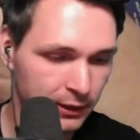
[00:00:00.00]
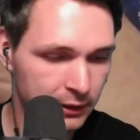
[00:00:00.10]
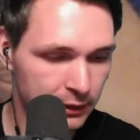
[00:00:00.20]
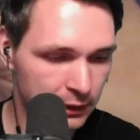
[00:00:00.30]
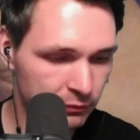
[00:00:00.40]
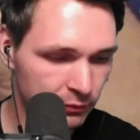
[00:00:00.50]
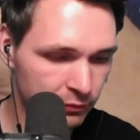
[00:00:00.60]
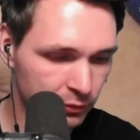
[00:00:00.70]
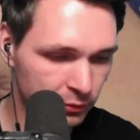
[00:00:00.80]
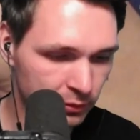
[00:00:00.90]
Even
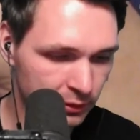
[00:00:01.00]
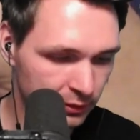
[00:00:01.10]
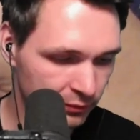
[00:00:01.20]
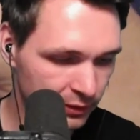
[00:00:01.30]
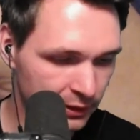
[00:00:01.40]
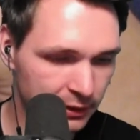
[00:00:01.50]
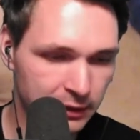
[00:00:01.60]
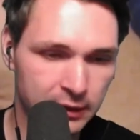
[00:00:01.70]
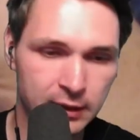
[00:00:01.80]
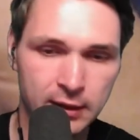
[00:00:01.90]
though that
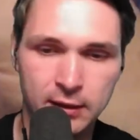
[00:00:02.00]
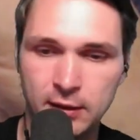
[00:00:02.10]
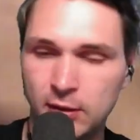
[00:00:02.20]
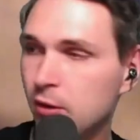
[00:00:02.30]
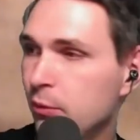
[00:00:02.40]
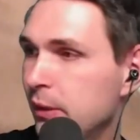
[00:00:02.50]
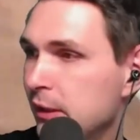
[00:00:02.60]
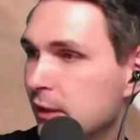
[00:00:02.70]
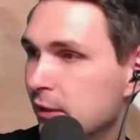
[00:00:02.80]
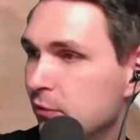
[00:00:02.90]
I already
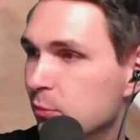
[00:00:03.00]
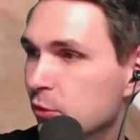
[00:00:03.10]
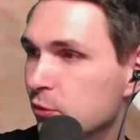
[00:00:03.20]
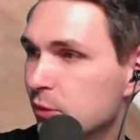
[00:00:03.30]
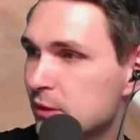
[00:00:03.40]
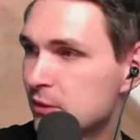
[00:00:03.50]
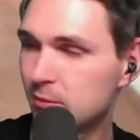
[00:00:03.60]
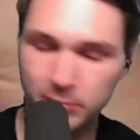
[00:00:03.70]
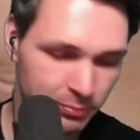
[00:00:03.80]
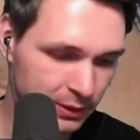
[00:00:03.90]
got the Moltres,
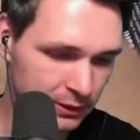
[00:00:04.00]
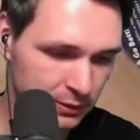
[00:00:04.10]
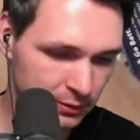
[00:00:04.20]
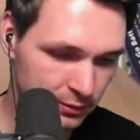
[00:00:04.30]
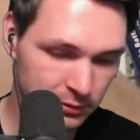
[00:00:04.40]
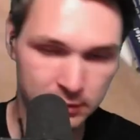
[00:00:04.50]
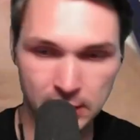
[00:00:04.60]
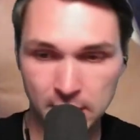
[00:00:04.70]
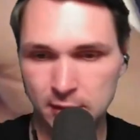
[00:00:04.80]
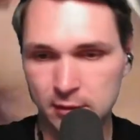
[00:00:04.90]
but
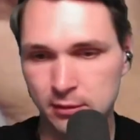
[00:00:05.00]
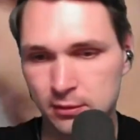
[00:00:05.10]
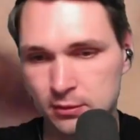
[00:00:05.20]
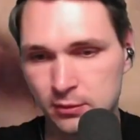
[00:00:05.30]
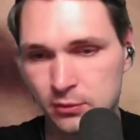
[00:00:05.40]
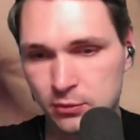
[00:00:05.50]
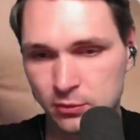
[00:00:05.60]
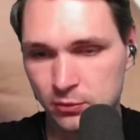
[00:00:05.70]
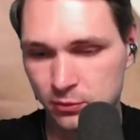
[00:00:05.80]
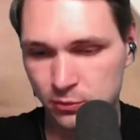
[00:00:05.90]
hey,
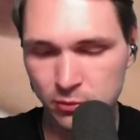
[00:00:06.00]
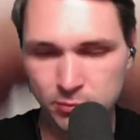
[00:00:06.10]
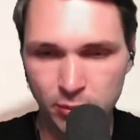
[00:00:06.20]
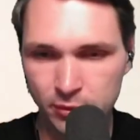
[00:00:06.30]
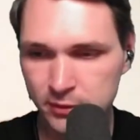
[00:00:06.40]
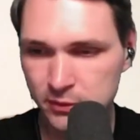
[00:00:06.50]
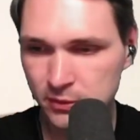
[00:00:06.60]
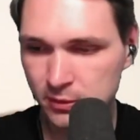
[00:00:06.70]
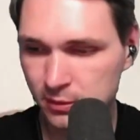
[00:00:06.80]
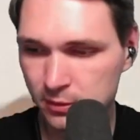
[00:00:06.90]
2
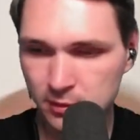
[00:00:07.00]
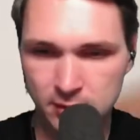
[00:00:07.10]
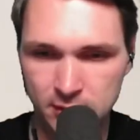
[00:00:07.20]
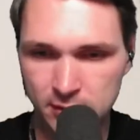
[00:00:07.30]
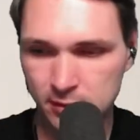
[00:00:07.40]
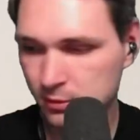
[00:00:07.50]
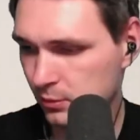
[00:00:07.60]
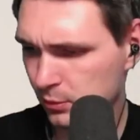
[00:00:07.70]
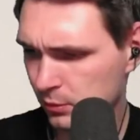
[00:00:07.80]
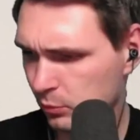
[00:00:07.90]
birds
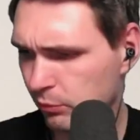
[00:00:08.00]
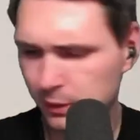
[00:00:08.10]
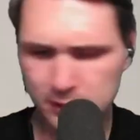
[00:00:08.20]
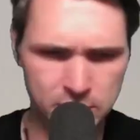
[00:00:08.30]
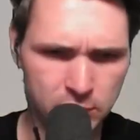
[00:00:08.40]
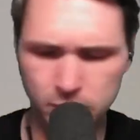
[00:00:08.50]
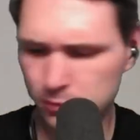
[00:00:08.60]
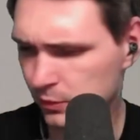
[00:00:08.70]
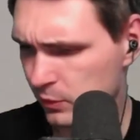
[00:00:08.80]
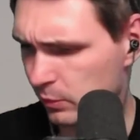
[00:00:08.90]
with 1
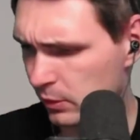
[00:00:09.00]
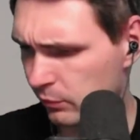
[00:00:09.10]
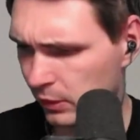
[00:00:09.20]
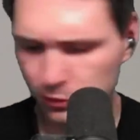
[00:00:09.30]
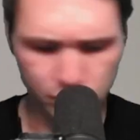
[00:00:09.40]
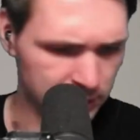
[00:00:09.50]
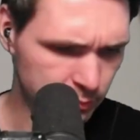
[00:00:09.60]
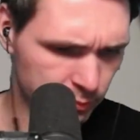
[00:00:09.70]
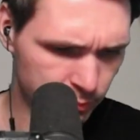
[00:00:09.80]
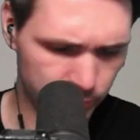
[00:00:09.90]
stone is one of the English
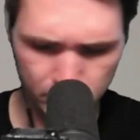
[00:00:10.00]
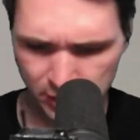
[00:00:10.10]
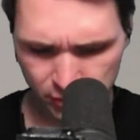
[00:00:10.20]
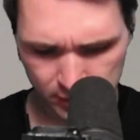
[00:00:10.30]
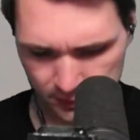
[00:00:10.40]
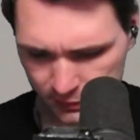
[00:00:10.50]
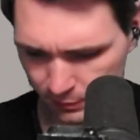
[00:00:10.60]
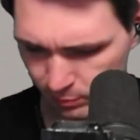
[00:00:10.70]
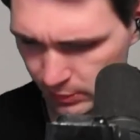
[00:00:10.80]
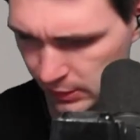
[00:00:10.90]
expressions.
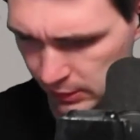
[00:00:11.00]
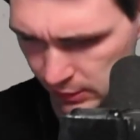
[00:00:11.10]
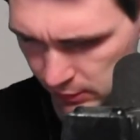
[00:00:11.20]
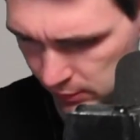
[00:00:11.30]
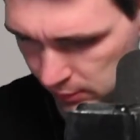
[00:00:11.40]
But